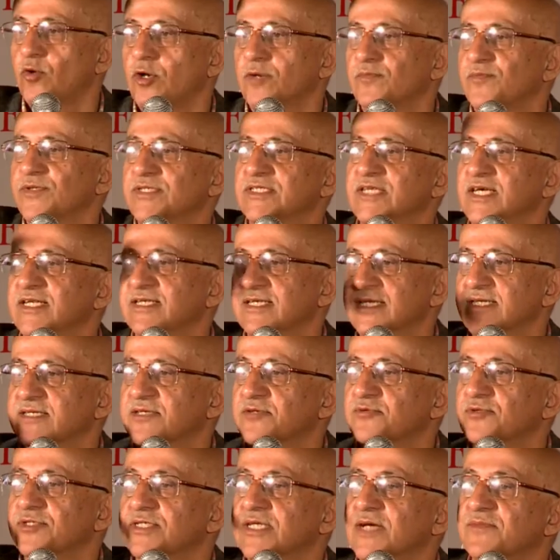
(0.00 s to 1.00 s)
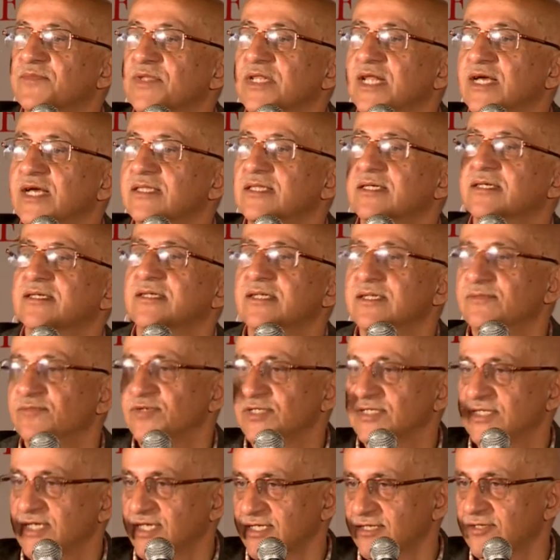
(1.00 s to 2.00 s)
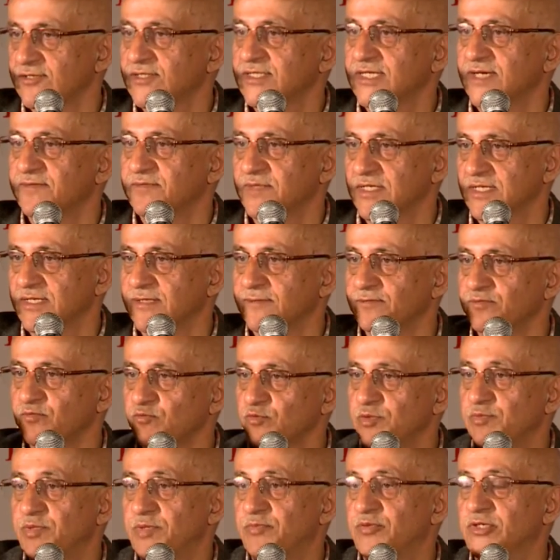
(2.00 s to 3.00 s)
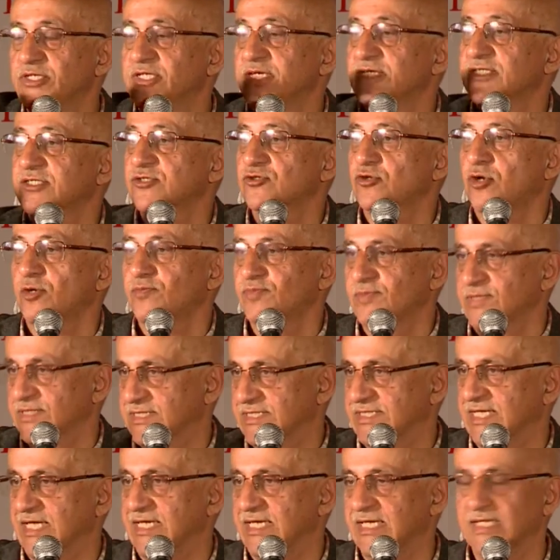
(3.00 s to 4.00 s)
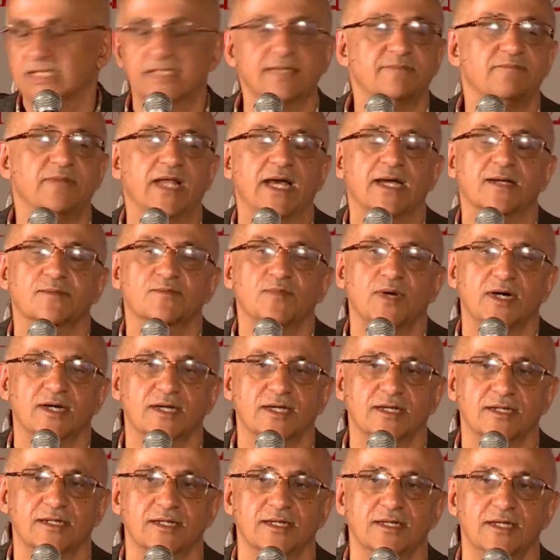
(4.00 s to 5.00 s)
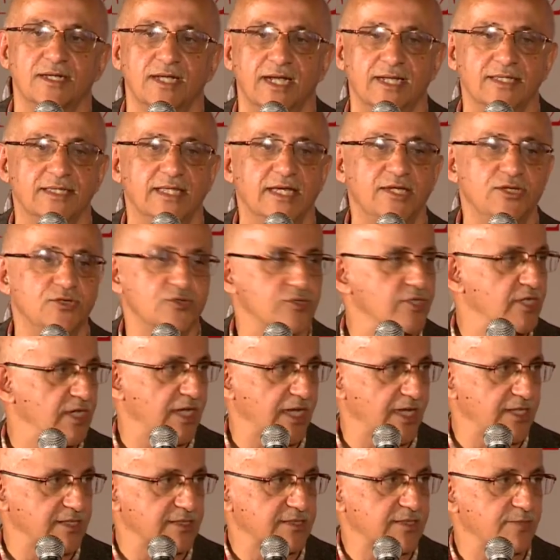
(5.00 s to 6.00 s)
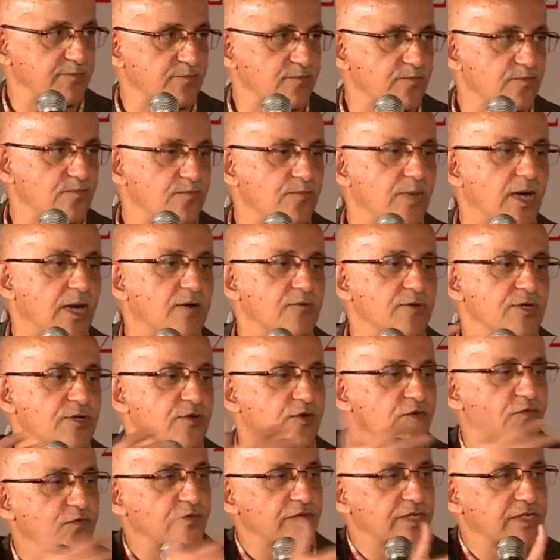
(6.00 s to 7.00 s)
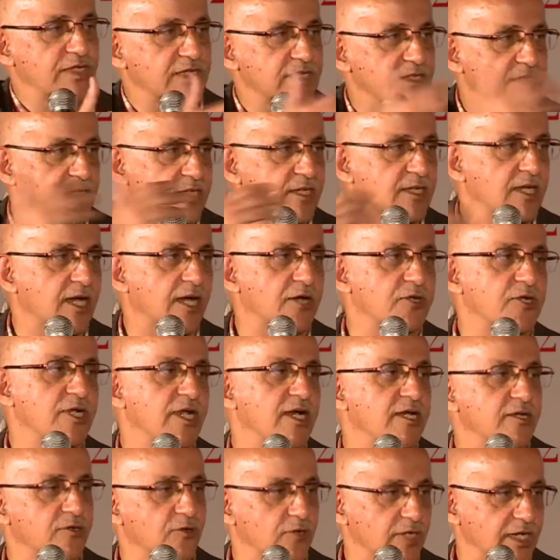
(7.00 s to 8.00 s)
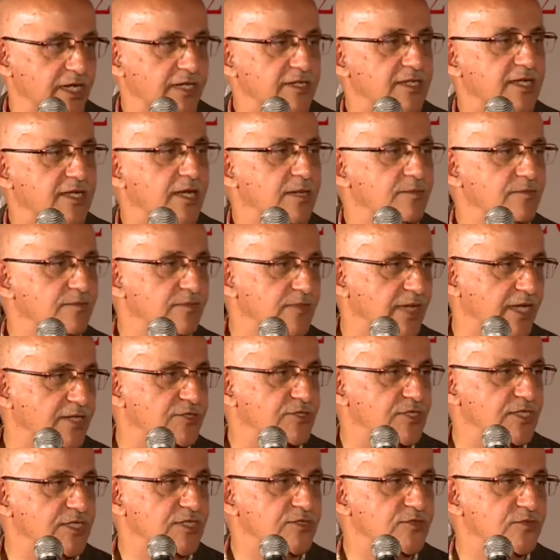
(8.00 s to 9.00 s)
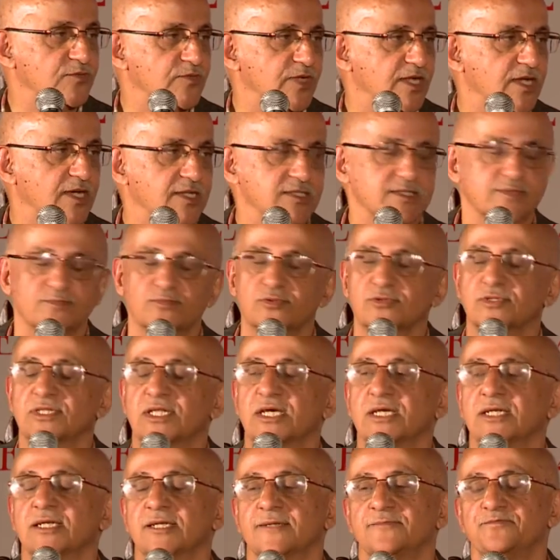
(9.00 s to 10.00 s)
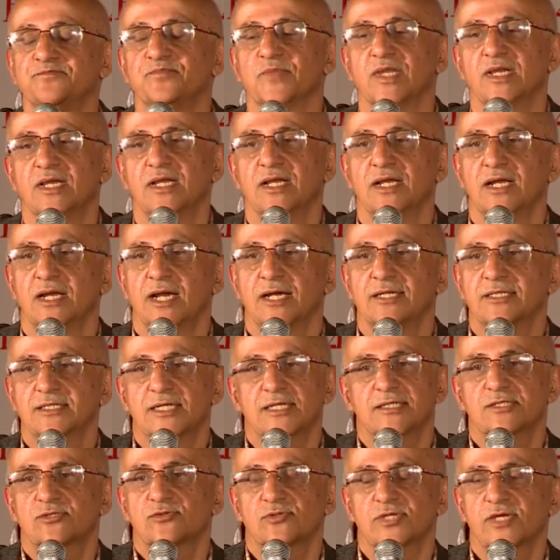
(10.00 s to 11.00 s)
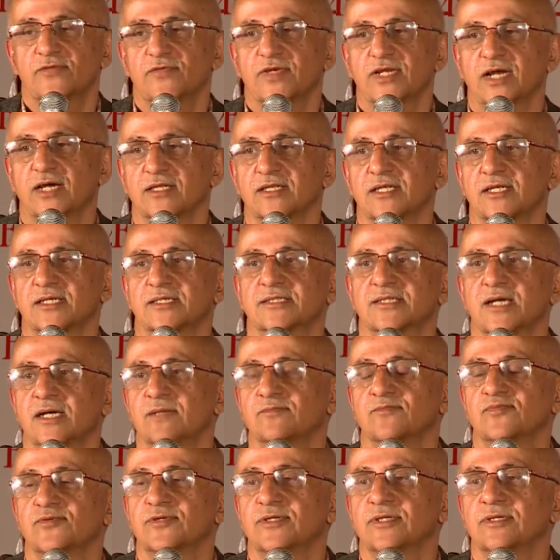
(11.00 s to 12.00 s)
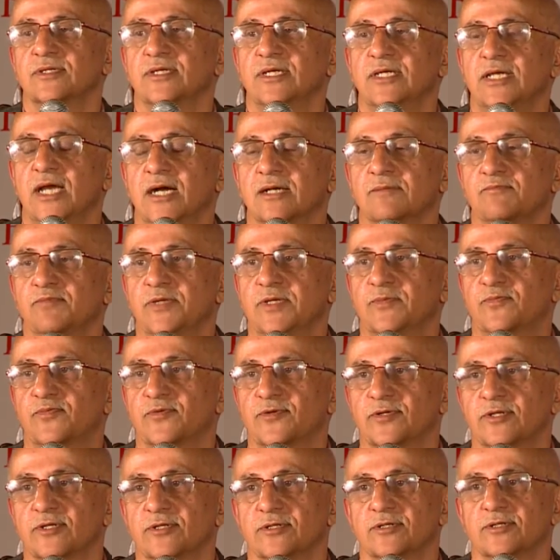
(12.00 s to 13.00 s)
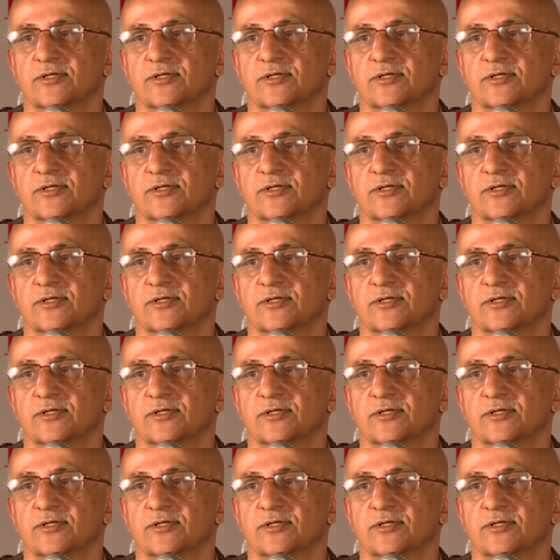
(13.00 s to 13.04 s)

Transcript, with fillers: what percentage, it was something like thirty percent or something, which people just stopped selling in the black market. And then you realize the power of it, and Aruna and all had come actually to Bilaspur then. And just to give another example, young people,